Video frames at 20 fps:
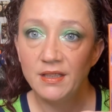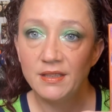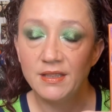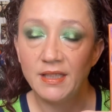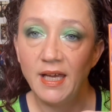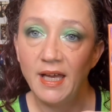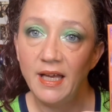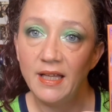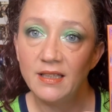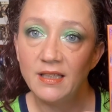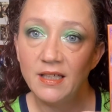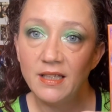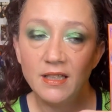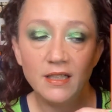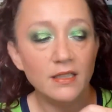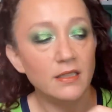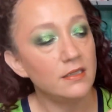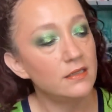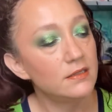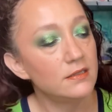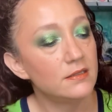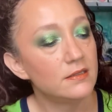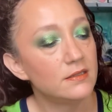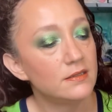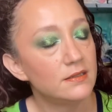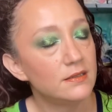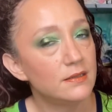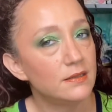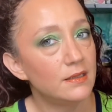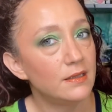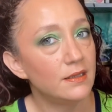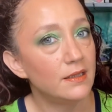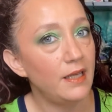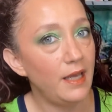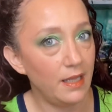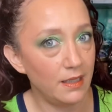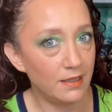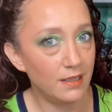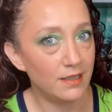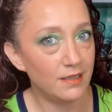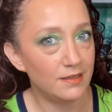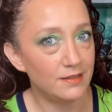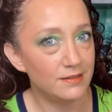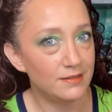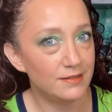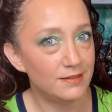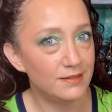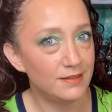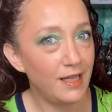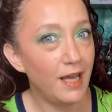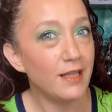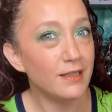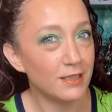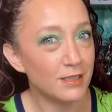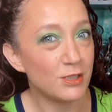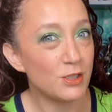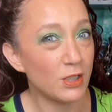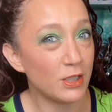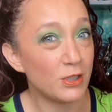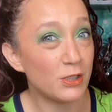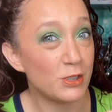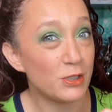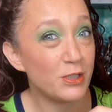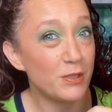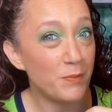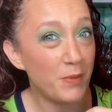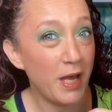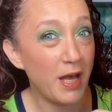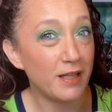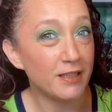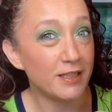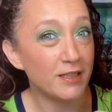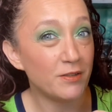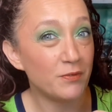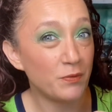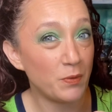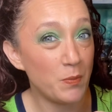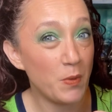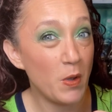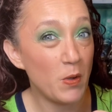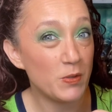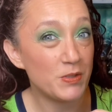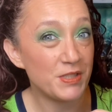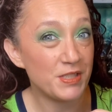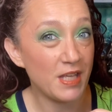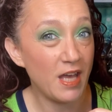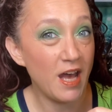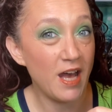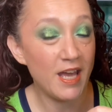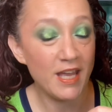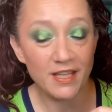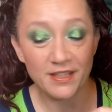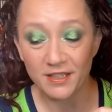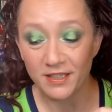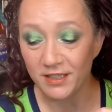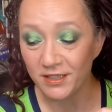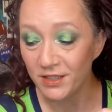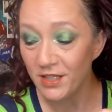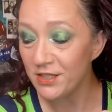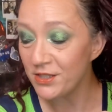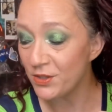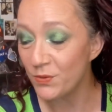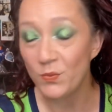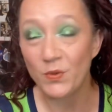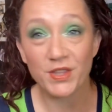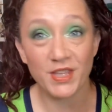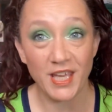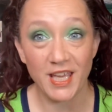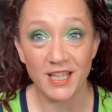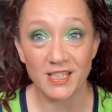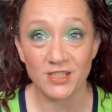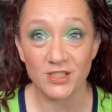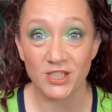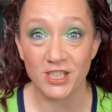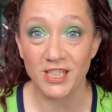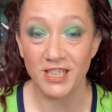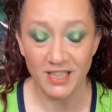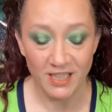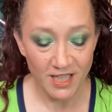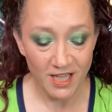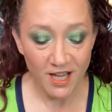the Hella, Hella, Hella Trick or Treat palette from Oden's Eye, the collection with Angie.